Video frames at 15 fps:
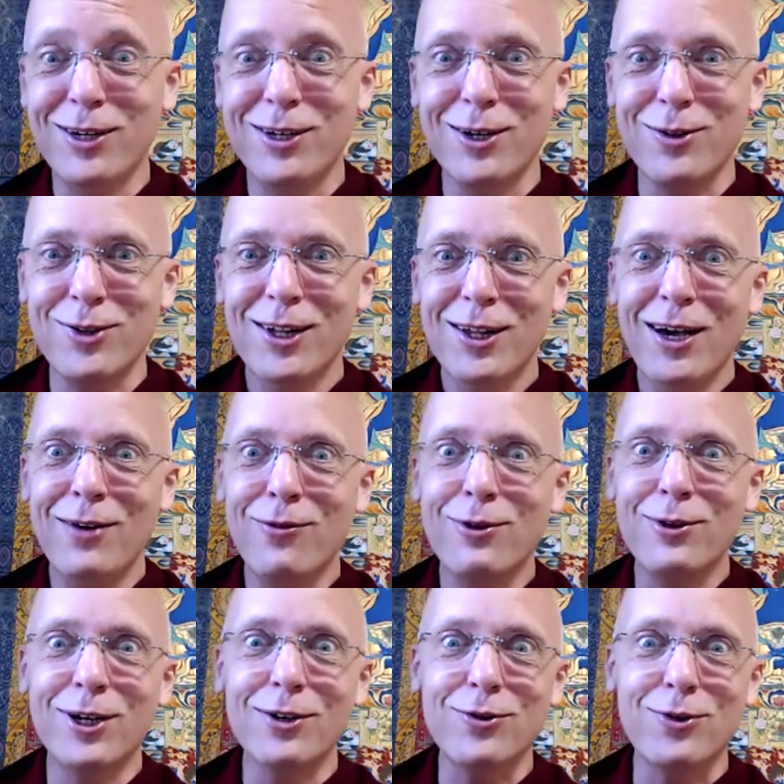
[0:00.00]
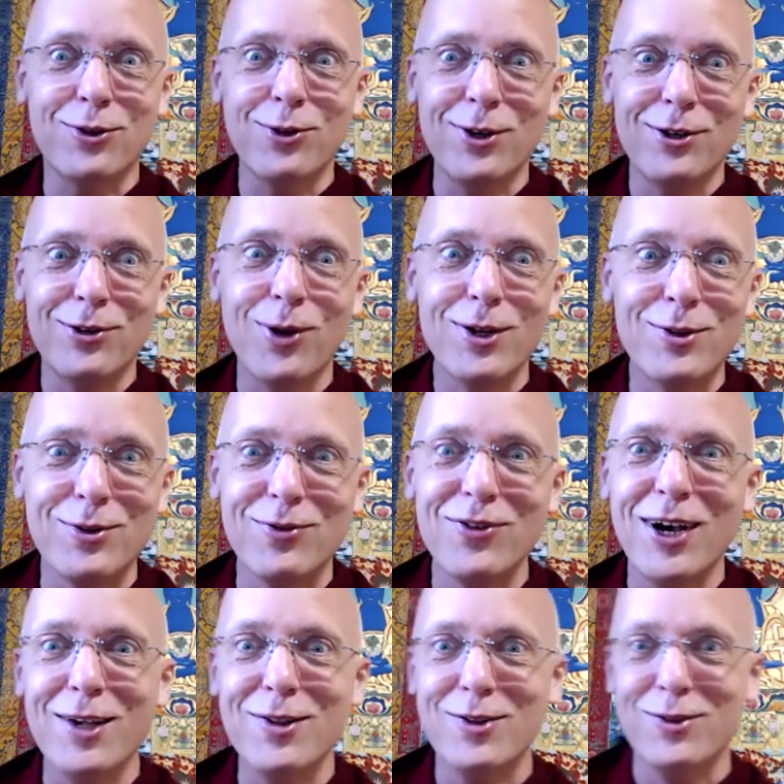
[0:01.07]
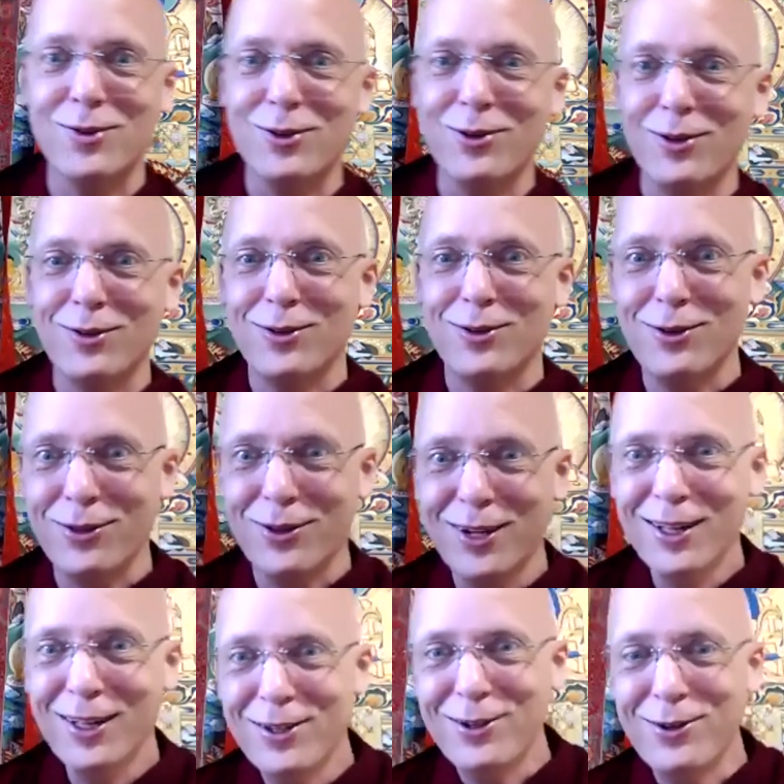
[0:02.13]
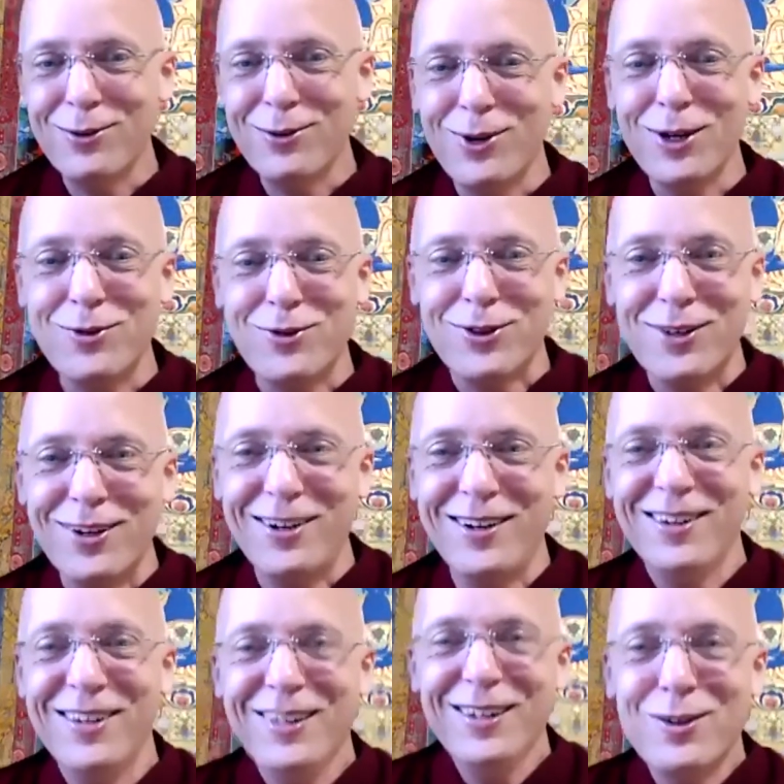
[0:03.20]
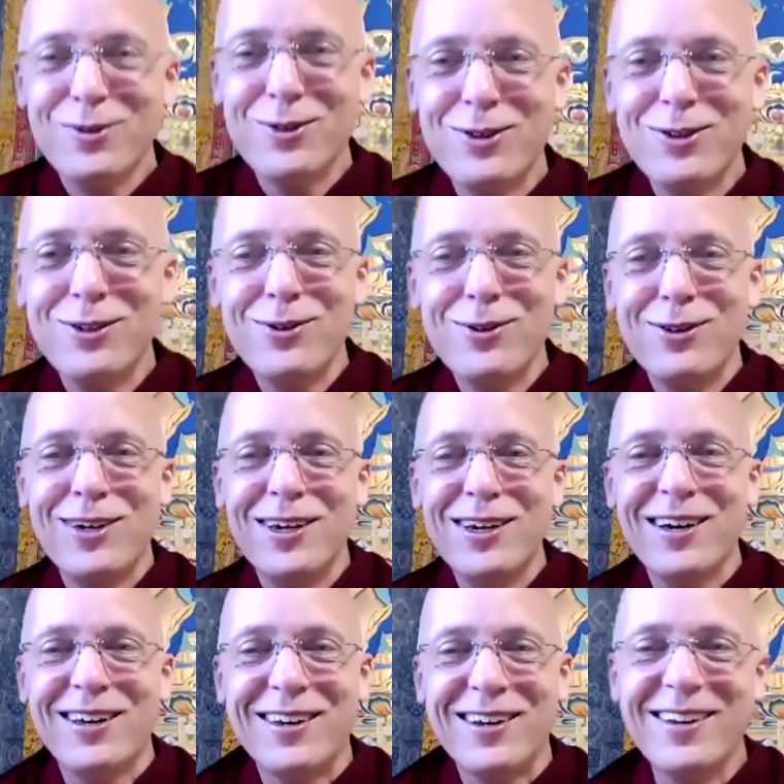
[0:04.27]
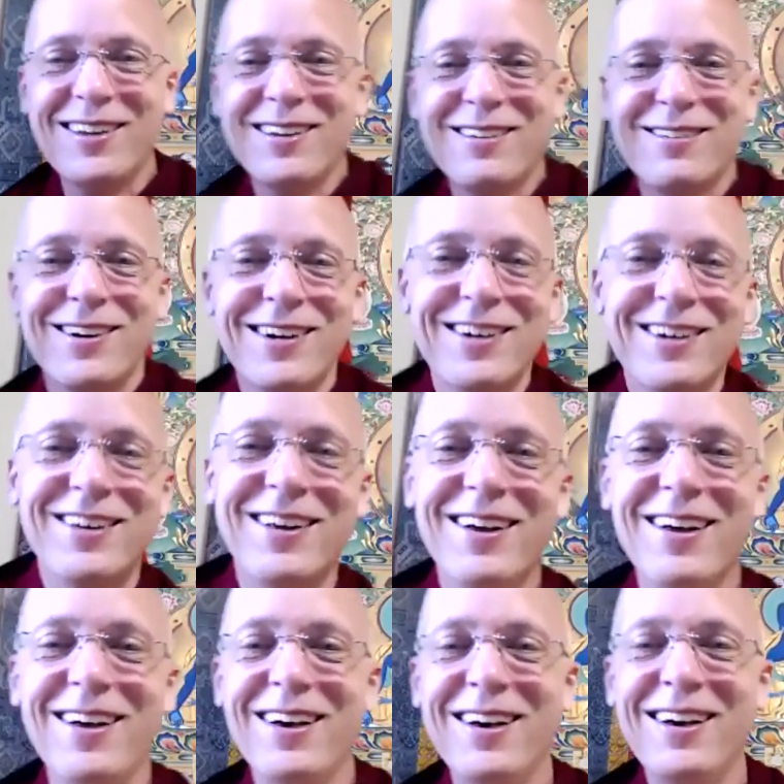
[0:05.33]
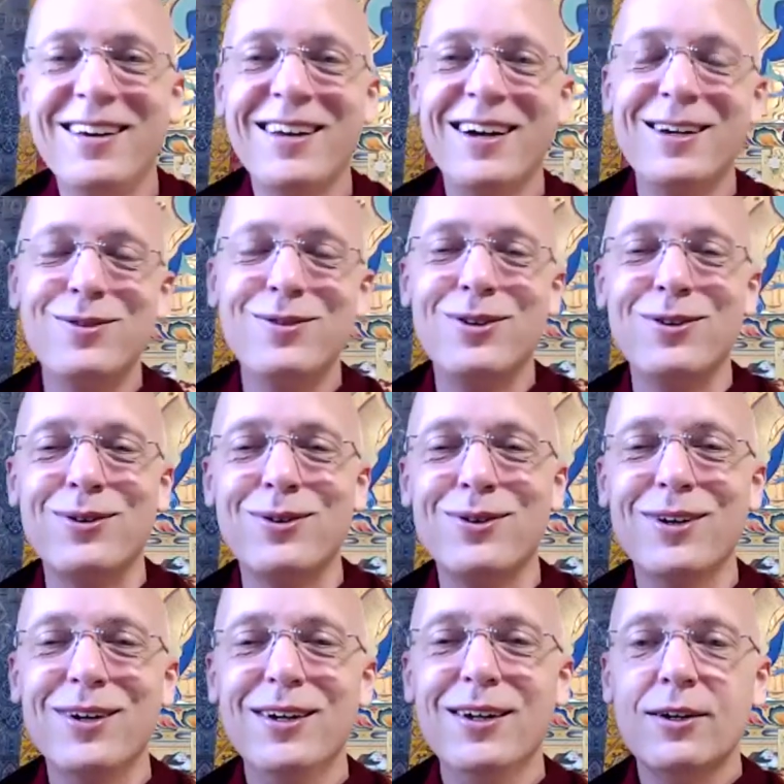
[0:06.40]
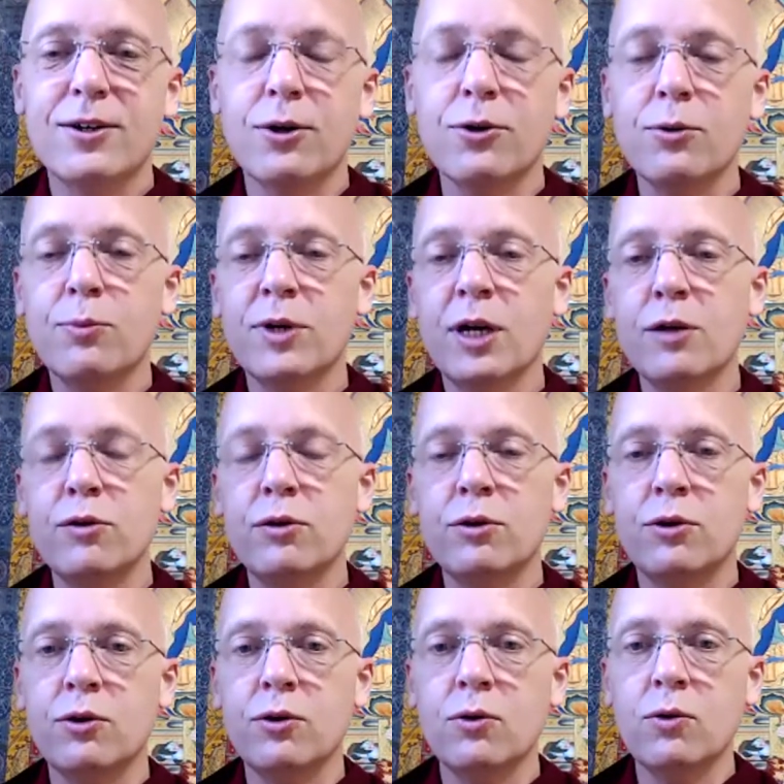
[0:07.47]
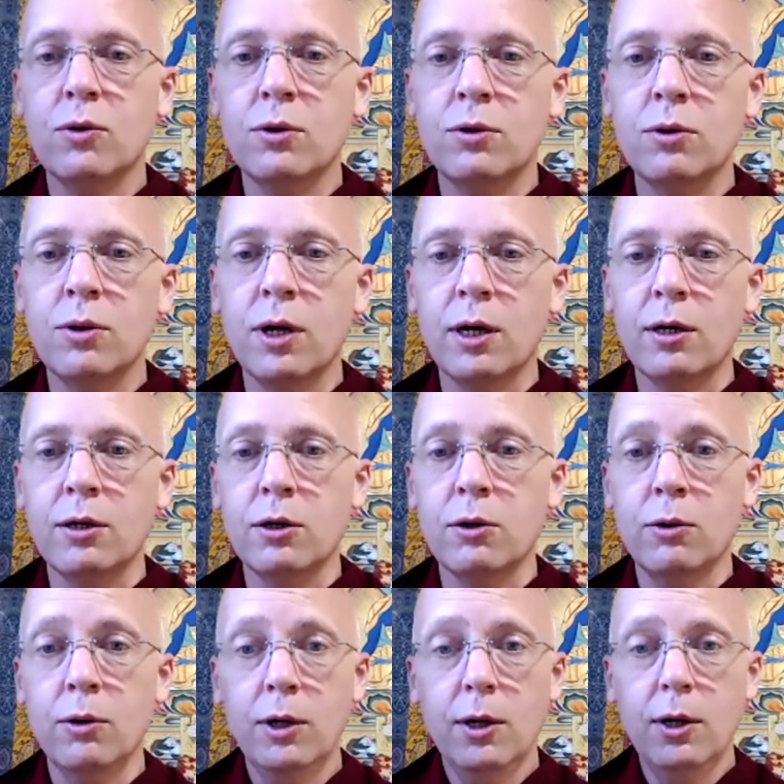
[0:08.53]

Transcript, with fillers: because everyone else is going twice as fast as you you're the you're the westerner so you do what you can right and as you go through but as you do do that you know